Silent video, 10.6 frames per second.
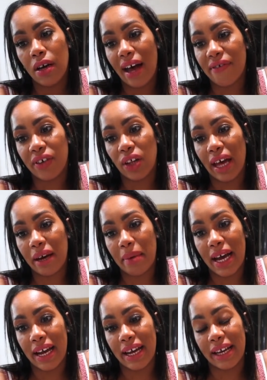I feel like
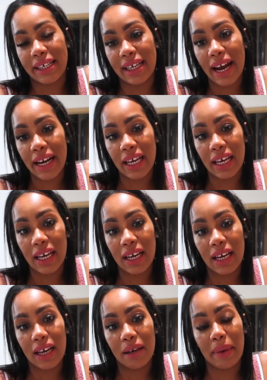my
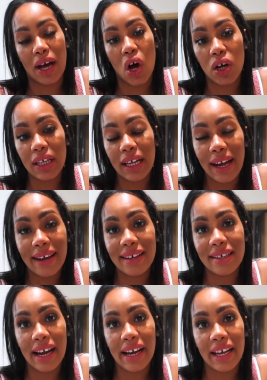anxiety, my holiday
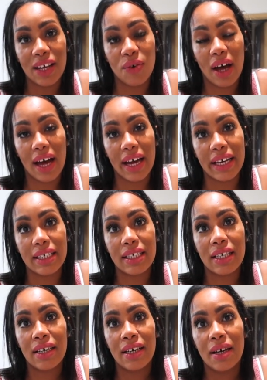anxiety, you guys,
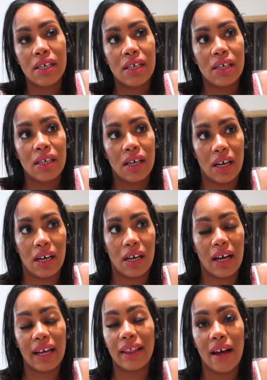
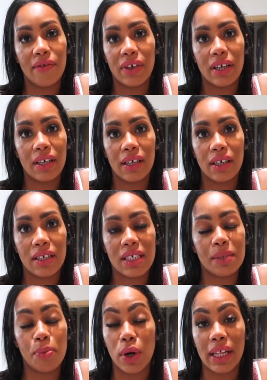I love
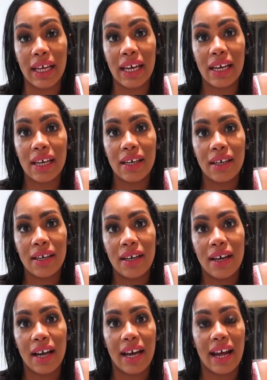spoiling,
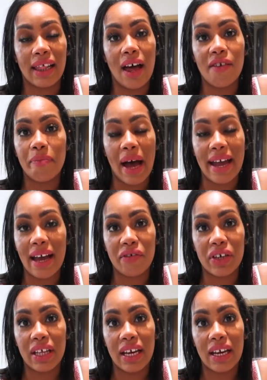and I love buying
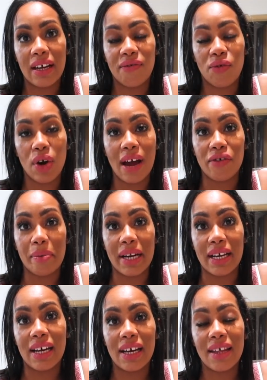everything for
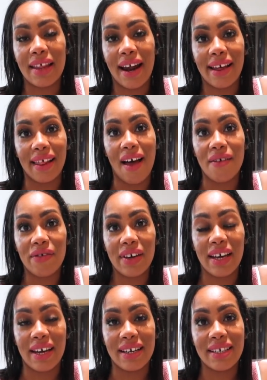everybody that I love,
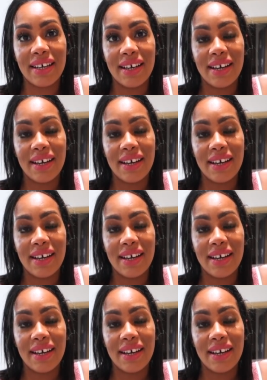and